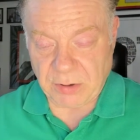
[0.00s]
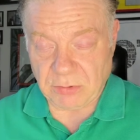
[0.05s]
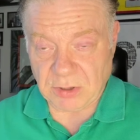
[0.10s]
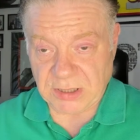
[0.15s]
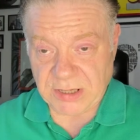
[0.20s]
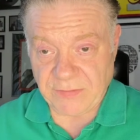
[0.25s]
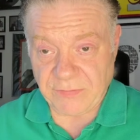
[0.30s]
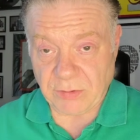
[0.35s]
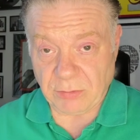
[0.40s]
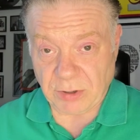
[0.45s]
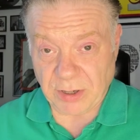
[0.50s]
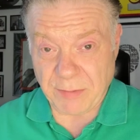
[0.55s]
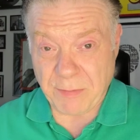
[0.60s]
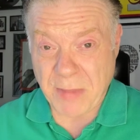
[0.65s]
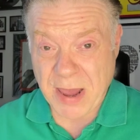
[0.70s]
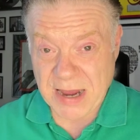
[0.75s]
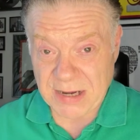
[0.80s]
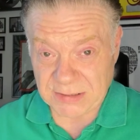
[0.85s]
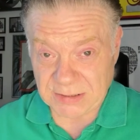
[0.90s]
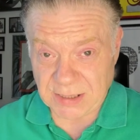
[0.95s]
it will give you an
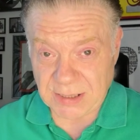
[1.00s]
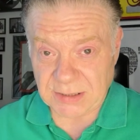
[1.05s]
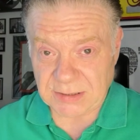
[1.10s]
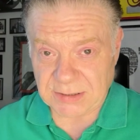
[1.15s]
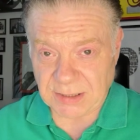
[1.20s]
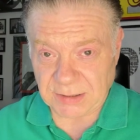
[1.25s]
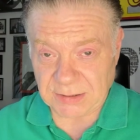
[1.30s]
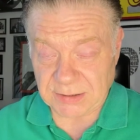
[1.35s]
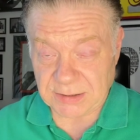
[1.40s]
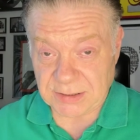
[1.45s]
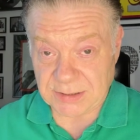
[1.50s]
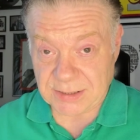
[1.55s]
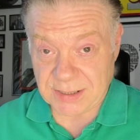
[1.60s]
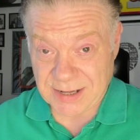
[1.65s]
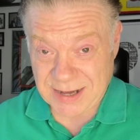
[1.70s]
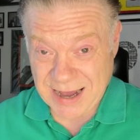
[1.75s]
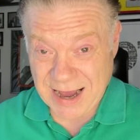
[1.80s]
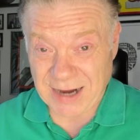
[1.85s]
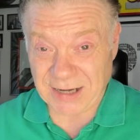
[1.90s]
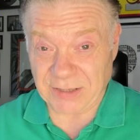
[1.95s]
amazing insight into the
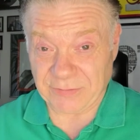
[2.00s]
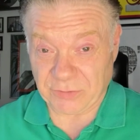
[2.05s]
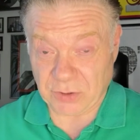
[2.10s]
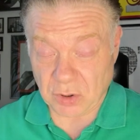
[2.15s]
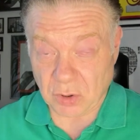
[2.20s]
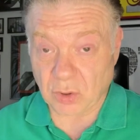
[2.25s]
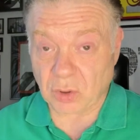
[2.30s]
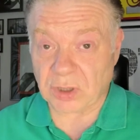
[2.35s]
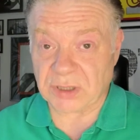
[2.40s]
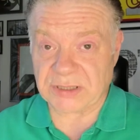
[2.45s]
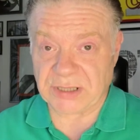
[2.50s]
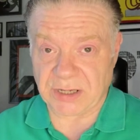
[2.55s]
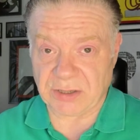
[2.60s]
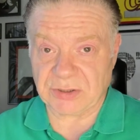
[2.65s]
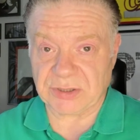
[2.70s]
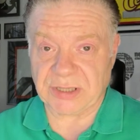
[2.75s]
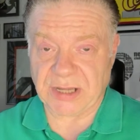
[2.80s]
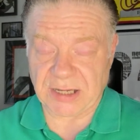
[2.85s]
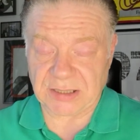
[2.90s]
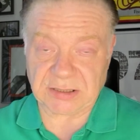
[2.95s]
kind of callers I
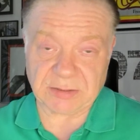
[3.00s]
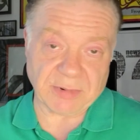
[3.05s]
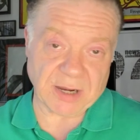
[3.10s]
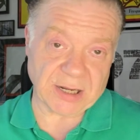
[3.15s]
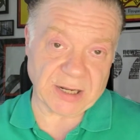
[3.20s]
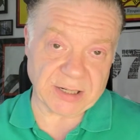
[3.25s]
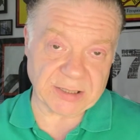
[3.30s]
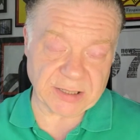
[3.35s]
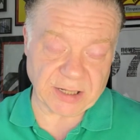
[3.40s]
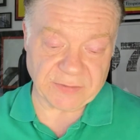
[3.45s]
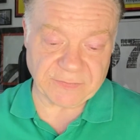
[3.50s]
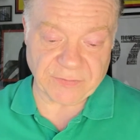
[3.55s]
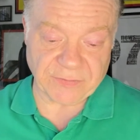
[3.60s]
used to get to my late night